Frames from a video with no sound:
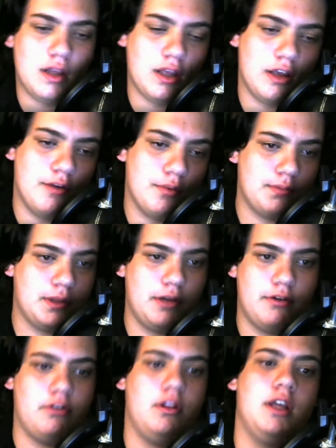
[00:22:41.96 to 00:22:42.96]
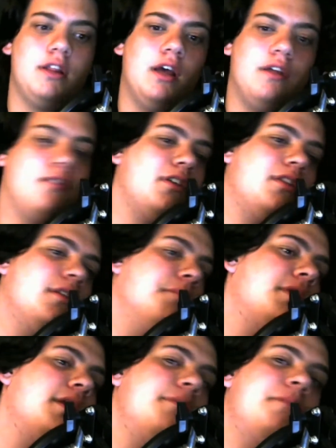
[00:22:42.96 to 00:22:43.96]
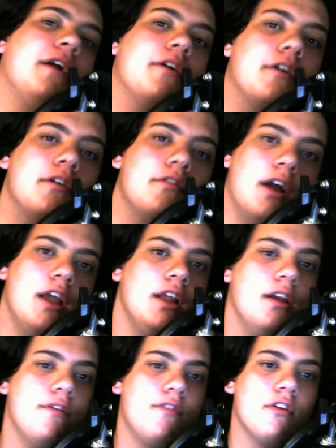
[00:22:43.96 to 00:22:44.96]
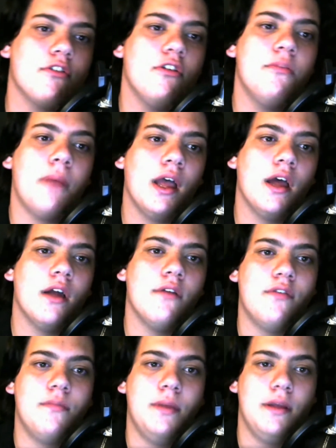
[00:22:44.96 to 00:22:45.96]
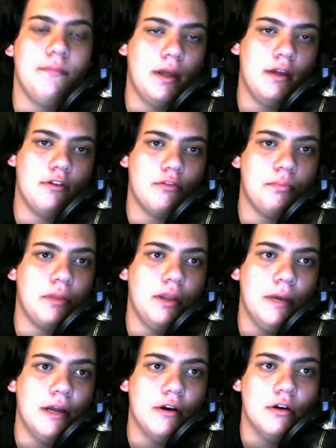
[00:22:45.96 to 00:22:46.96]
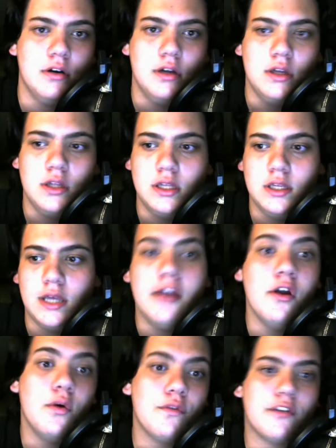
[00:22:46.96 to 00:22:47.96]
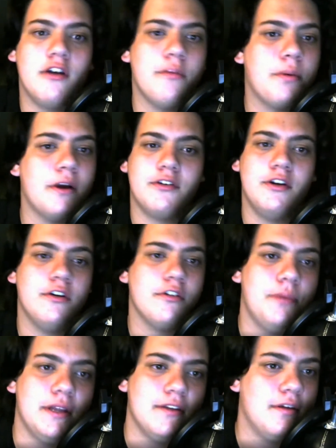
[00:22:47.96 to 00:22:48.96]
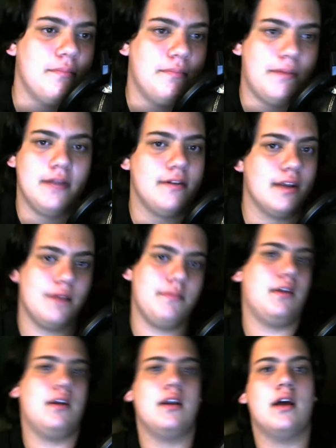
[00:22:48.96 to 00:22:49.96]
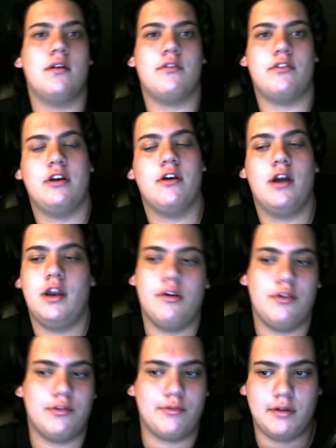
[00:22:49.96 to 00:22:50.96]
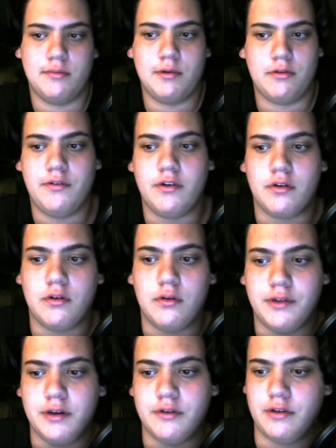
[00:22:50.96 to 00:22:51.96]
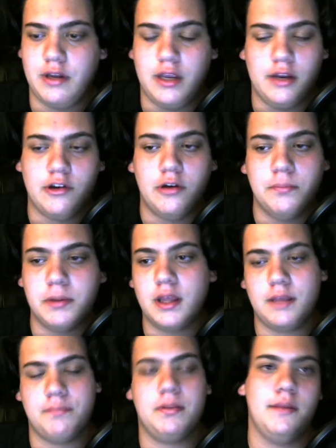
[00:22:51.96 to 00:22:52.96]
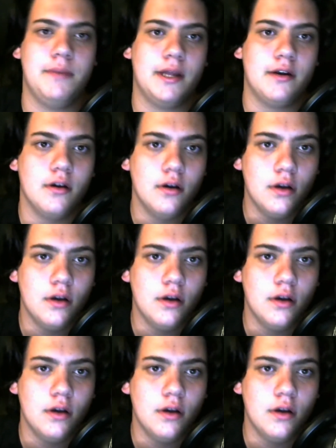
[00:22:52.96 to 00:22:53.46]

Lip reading: hate when players are like that. It's like, then play better, right? If you're so mad for being benched, play better. I know it's Carey Price. I know he's being paid $10 million a year. I know he's one of the most feared goaltenders in the NHL, but play better.